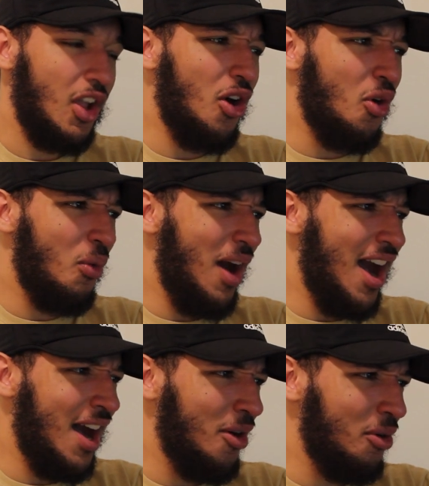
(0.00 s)
Oh,
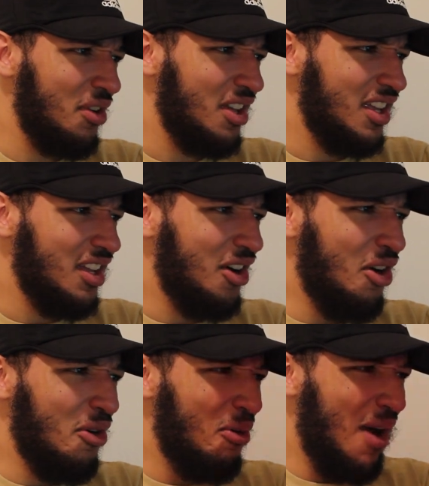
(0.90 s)
wow.
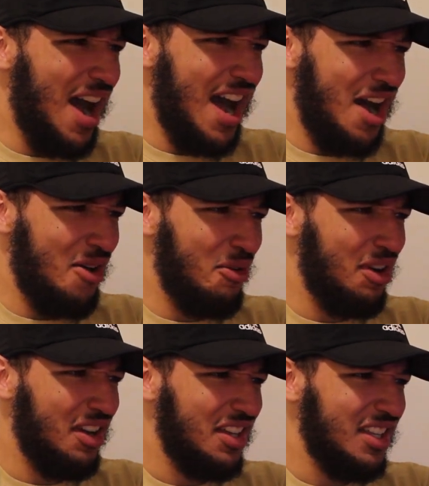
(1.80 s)
Oh, wow.